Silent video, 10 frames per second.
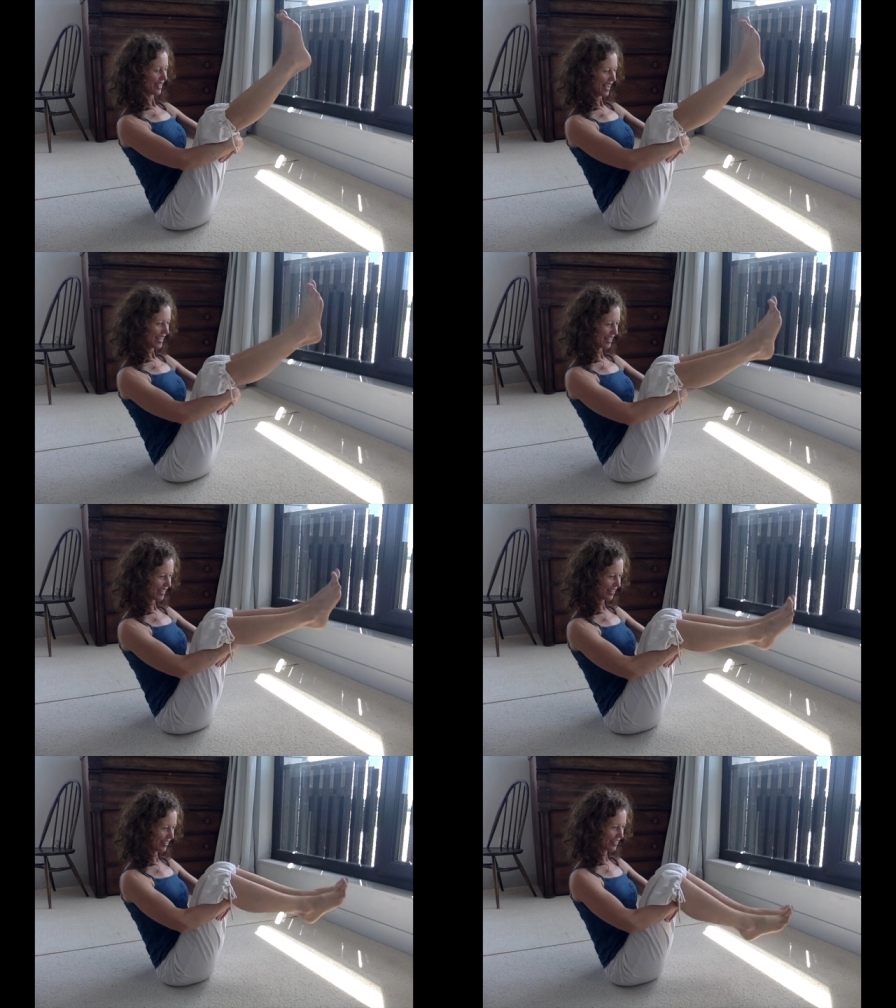And then
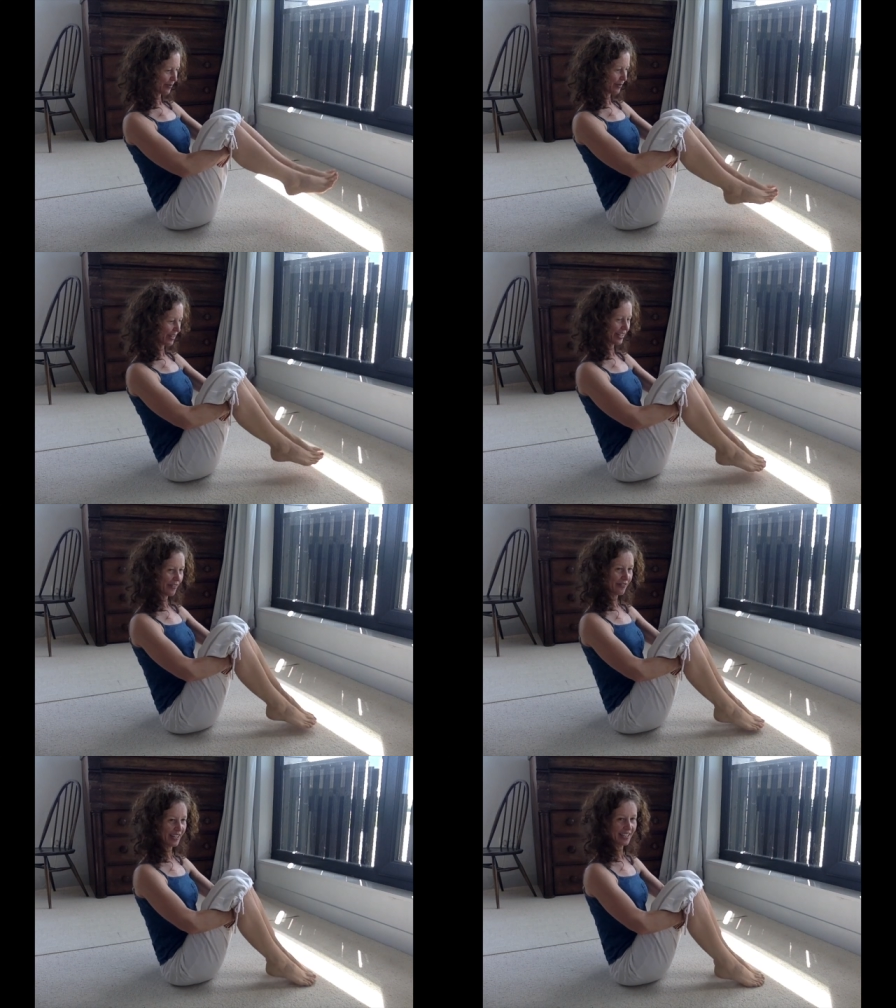you're going to bring your
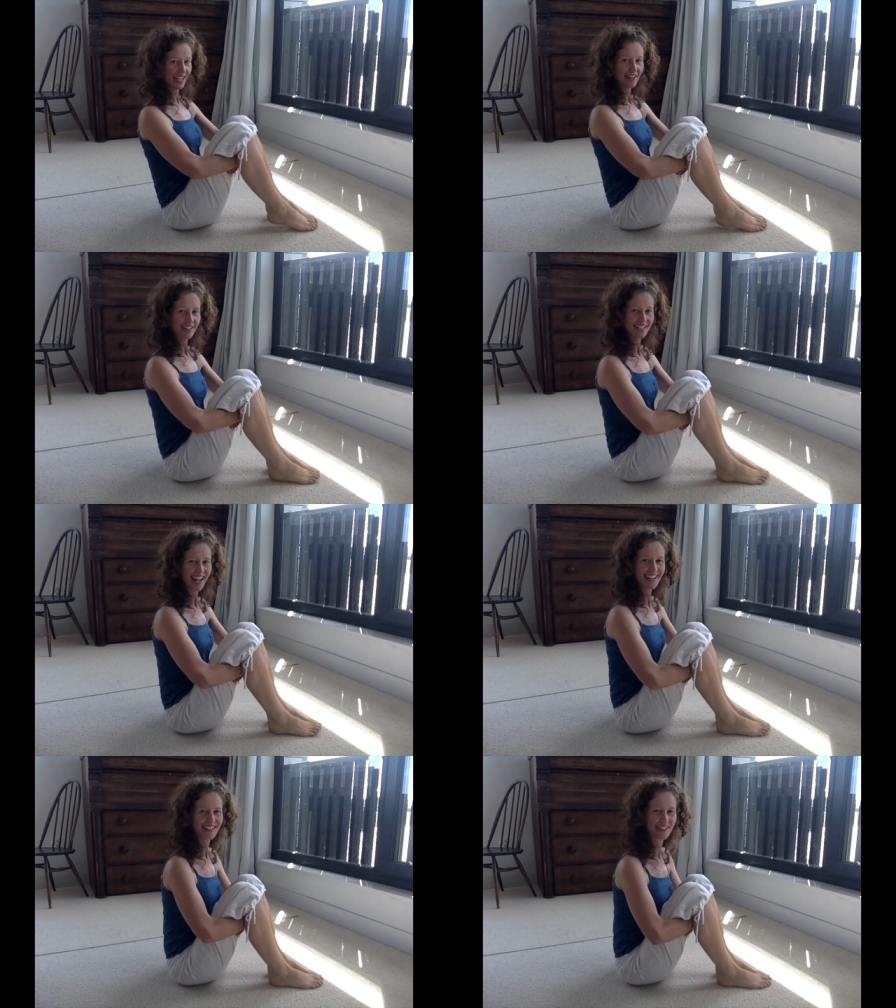feet down,
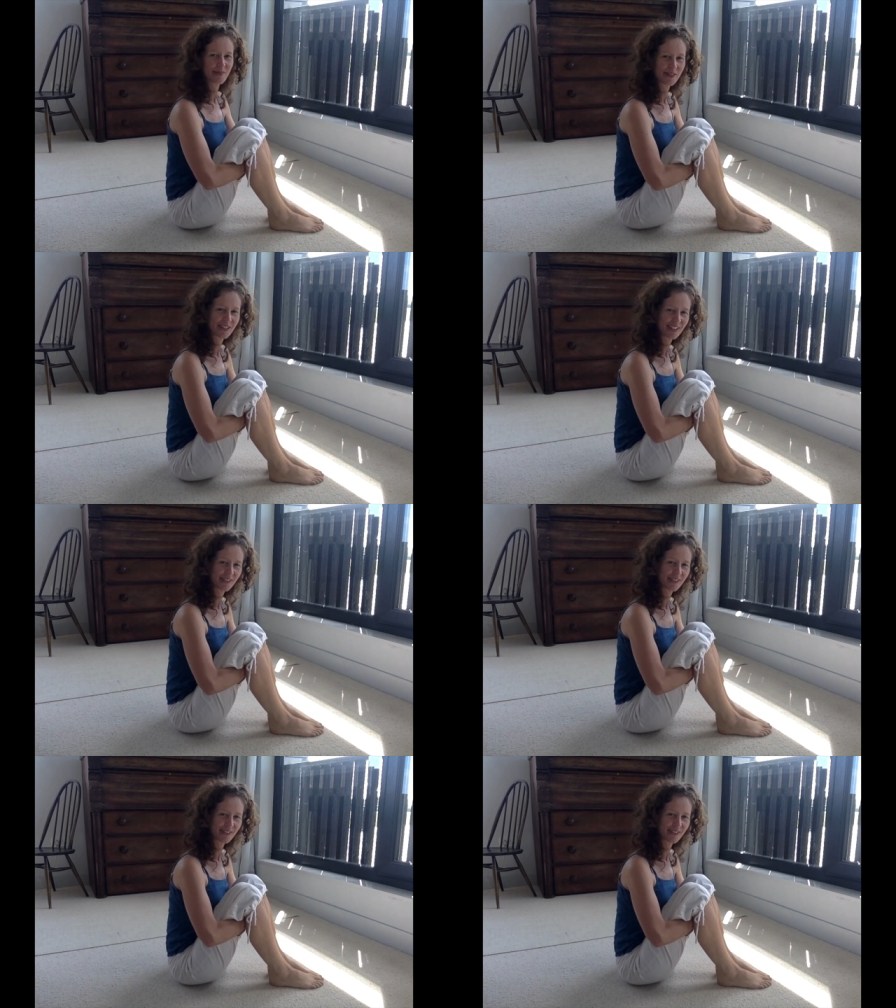settle them onto the